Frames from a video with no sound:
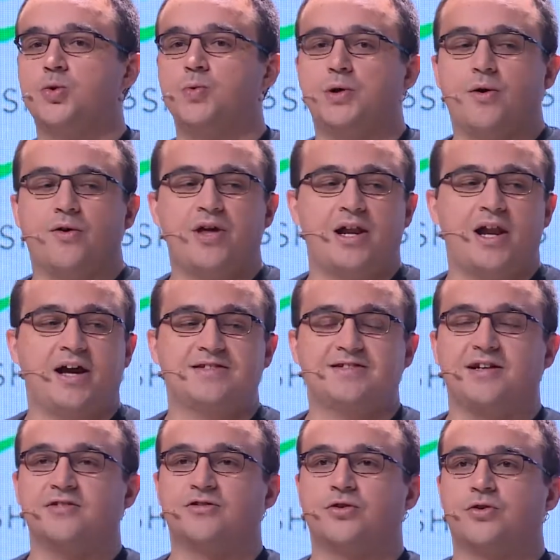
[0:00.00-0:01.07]
We call that like
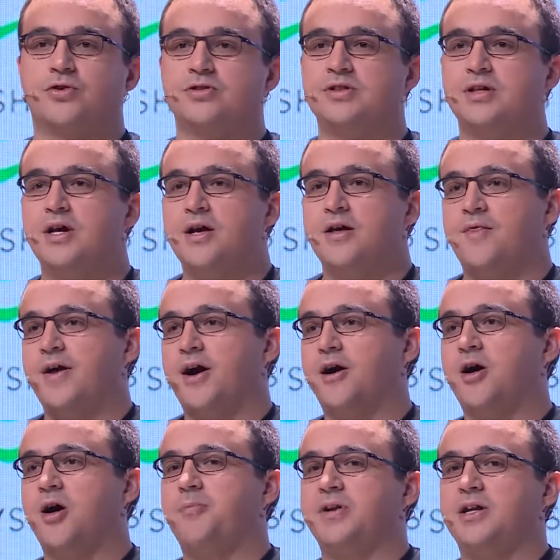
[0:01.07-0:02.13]
centers. They are
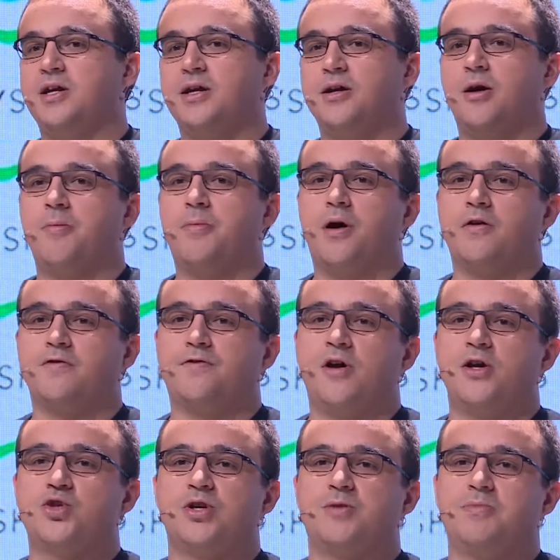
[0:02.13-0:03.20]
company above
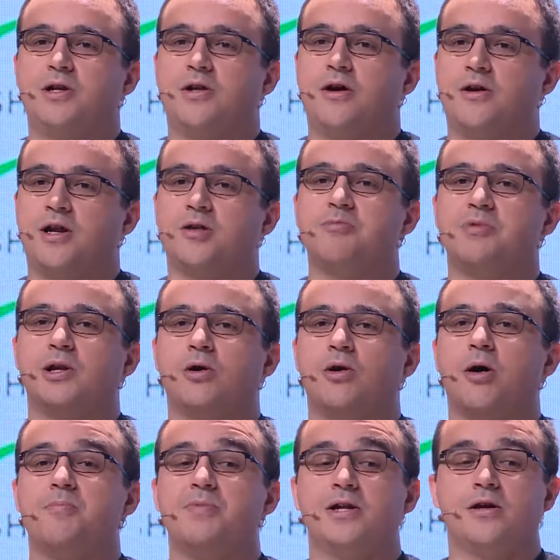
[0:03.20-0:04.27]
100 million and below
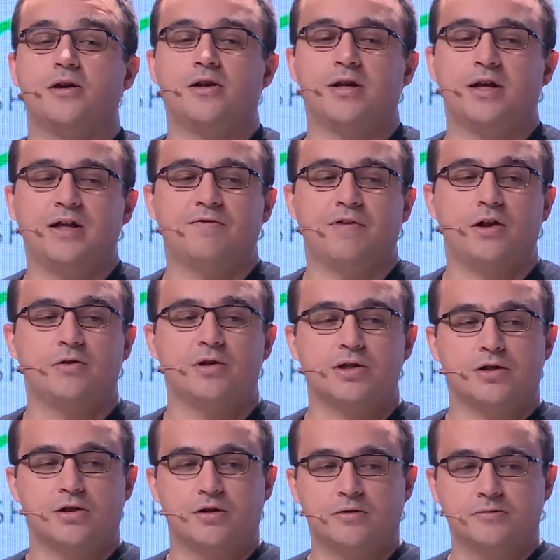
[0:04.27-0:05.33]
$1 billion in
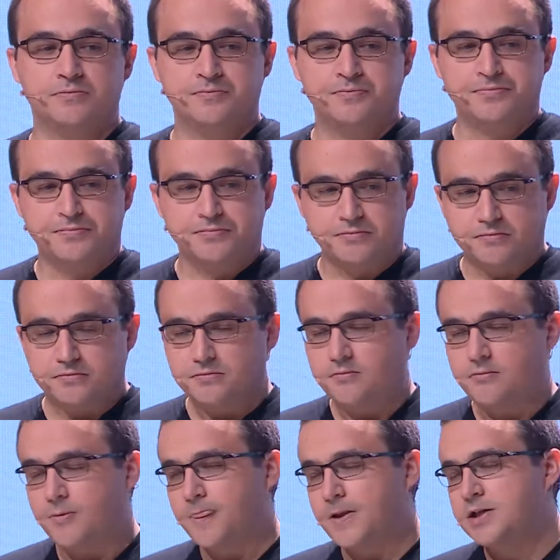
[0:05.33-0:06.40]
valuation.
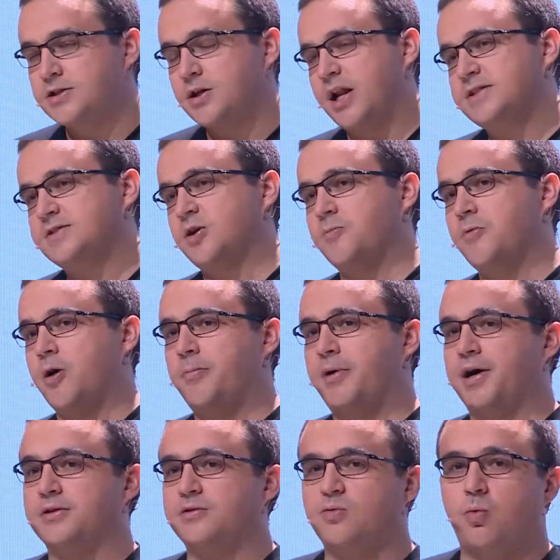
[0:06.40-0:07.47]
So let's talk more
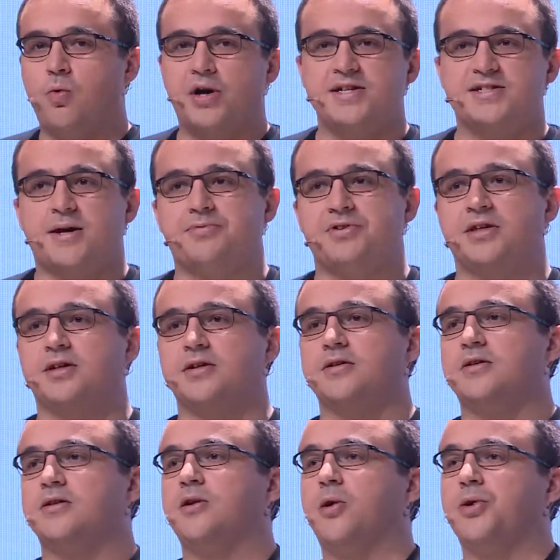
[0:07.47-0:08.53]
about what is happening
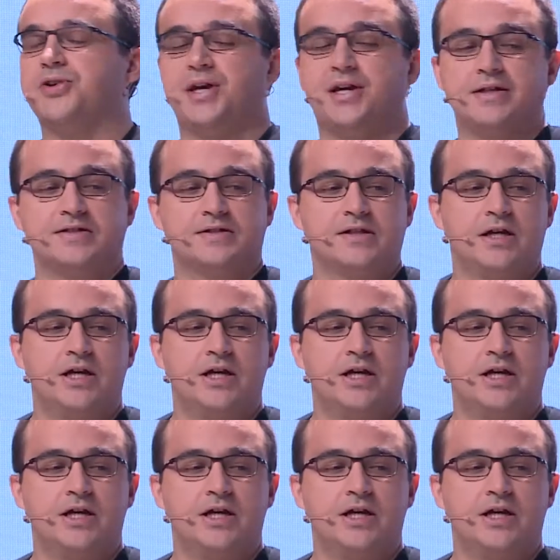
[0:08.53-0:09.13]
nowadays.